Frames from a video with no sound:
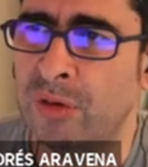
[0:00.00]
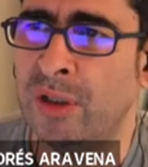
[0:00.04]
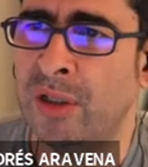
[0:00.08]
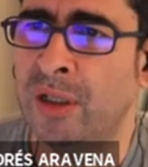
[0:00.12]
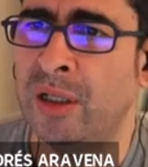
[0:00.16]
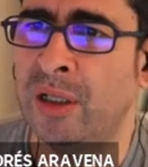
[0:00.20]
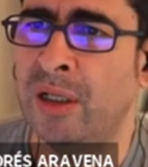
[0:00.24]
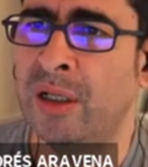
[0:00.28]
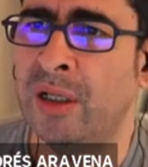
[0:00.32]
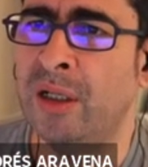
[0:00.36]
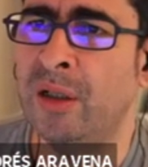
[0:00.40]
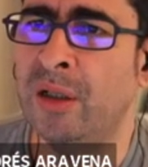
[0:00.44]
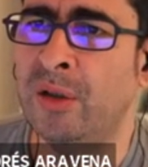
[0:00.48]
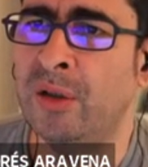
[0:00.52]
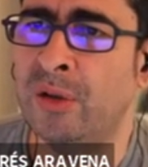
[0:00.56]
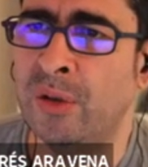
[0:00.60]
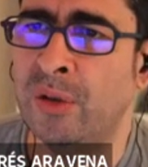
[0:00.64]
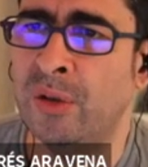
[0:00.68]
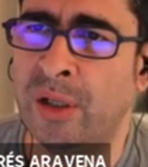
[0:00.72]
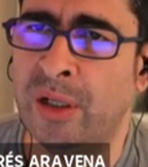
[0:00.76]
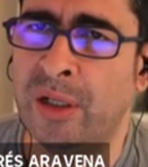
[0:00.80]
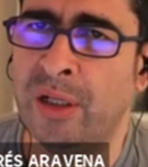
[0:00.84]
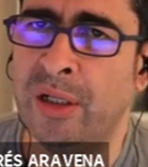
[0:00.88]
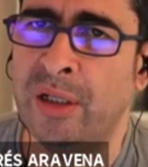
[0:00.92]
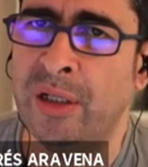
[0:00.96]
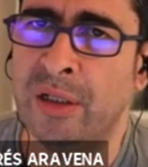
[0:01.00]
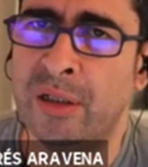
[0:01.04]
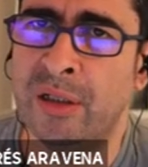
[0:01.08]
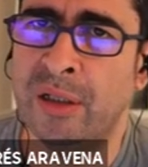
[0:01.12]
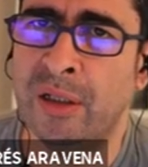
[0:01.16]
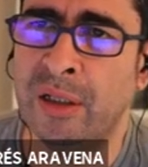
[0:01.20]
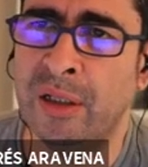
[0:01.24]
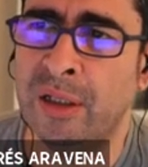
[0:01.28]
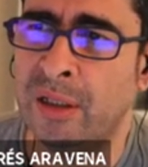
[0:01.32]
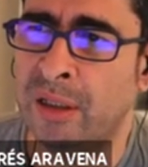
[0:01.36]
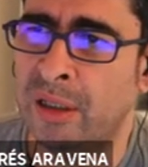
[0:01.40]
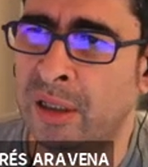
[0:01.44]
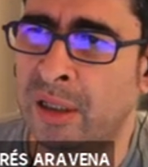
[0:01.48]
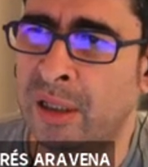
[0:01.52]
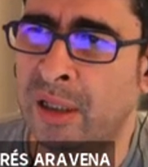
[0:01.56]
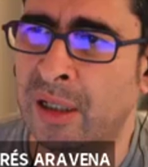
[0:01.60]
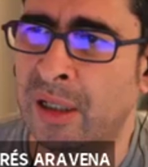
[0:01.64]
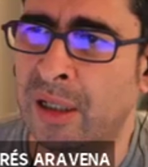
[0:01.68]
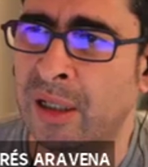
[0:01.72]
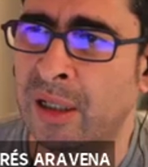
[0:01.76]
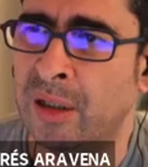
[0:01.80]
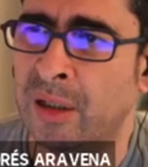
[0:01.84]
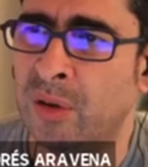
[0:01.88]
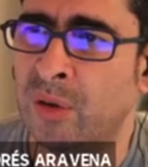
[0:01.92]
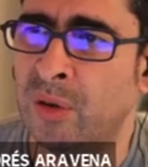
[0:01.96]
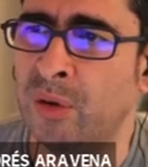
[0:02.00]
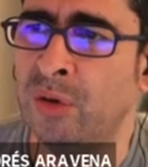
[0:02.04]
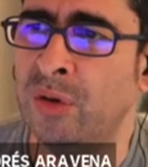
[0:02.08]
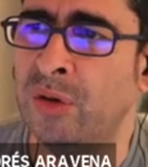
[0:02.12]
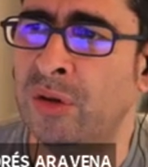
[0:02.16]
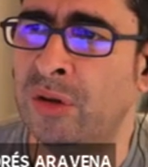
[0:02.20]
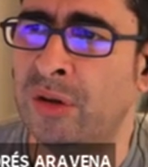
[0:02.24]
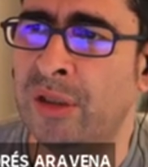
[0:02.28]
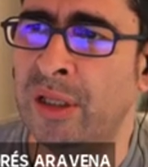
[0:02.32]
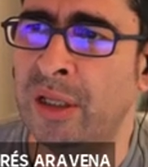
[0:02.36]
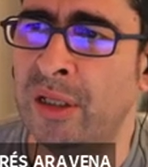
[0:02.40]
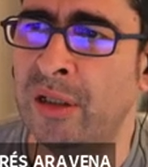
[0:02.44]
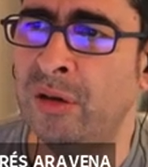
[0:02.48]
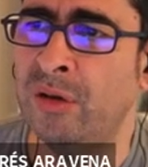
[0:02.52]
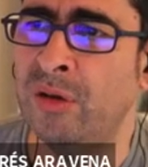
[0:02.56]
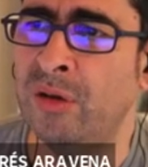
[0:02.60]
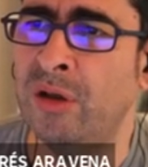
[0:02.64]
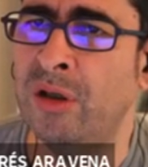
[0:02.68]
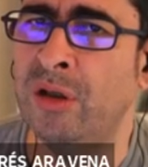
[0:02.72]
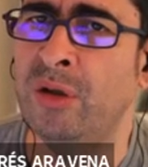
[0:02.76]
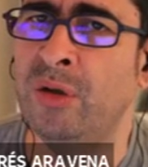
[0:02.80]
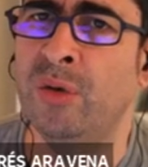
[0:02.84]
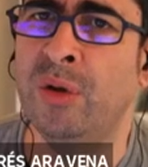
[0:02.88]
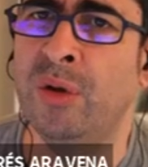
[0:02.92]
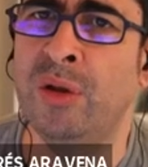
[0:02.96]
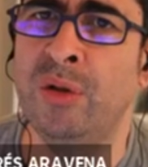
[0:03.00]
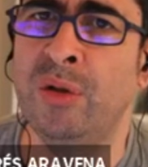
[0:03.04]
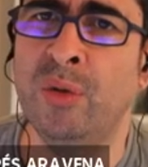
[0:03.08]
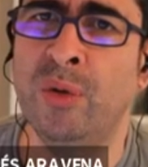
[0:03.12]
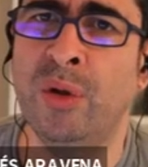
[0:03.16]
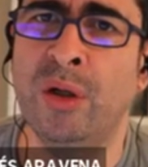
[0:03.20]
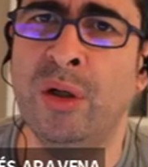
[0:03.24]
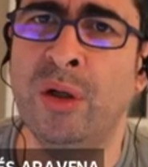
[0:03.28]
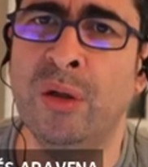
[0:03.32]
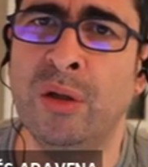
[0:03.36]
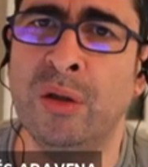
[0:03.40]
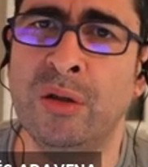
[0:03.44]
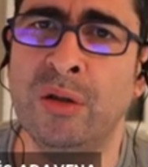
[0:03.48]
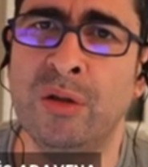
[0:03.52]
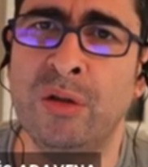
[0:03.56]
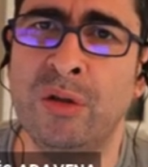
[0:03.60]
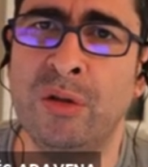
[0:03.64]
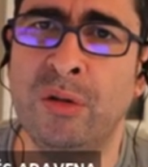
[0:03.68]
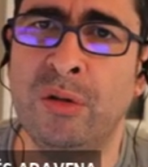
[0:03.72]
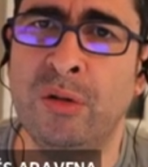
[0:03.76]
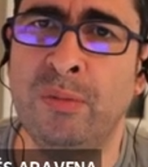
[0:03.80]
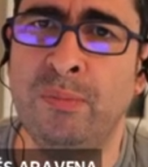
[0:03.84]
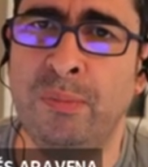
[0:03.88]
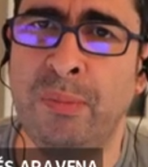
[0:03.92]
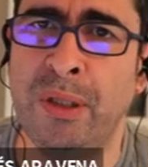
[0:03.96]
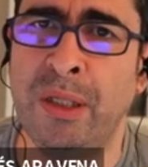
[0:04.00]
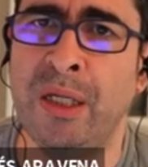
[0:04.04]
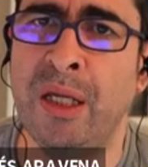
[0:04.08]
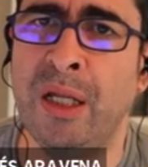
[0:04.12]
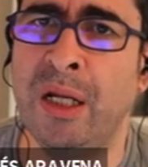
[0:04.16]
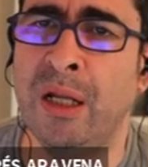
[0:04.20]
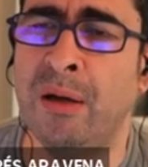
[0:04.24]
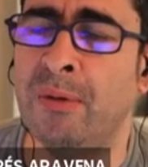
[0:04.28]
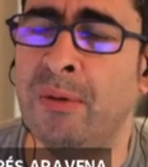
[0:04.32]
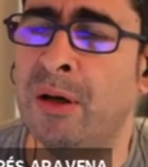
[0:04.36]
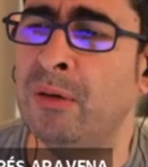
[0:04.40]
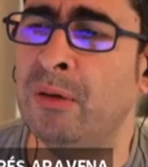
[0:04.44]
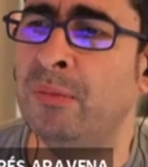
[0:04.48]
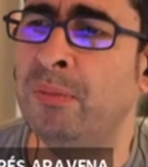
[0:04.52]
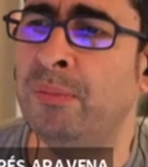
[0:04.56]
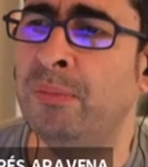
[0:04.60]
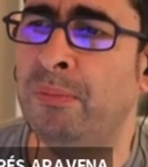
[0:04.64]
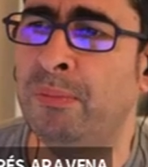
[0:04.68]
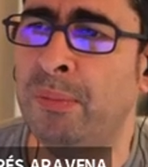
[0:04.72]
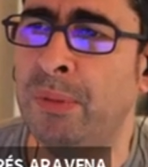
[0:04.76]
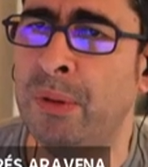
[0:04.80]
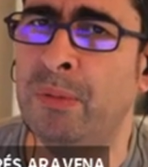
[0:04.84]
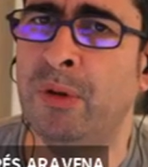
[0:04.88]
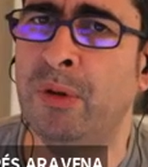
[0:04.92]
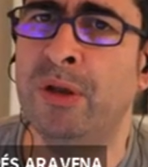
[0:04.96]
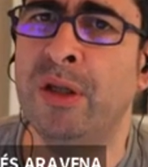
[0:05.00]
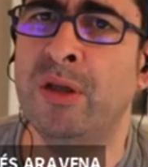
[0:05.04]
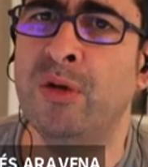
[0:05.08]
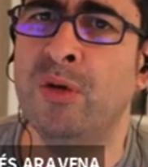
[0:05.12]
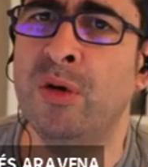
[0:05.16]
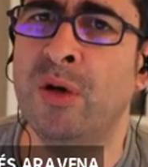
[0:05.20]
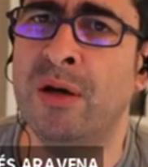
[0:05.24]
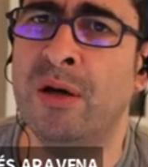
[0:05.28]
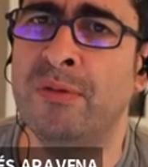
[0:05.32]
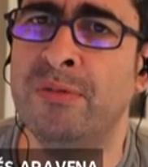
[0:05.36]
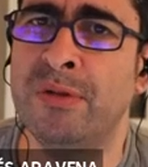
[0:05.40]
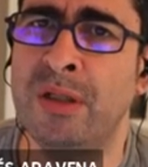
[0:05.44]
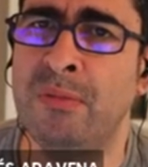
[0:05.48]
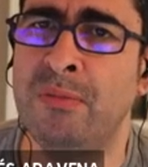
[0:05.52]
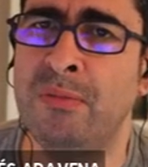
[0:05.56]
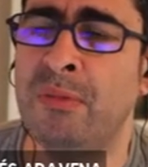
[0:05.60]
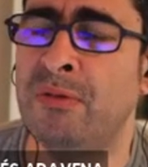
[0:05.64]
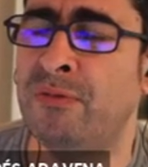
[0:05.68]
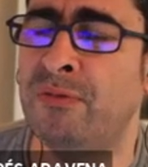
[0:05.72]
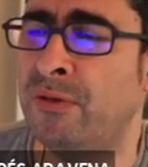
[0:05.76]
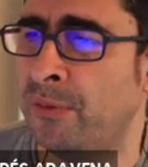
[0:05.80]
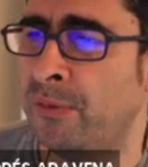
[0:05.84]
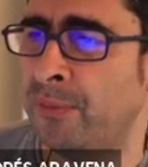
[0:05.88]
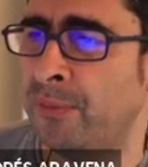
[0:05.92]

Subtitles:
You are in good territory. You are speaking about people that you have seen before.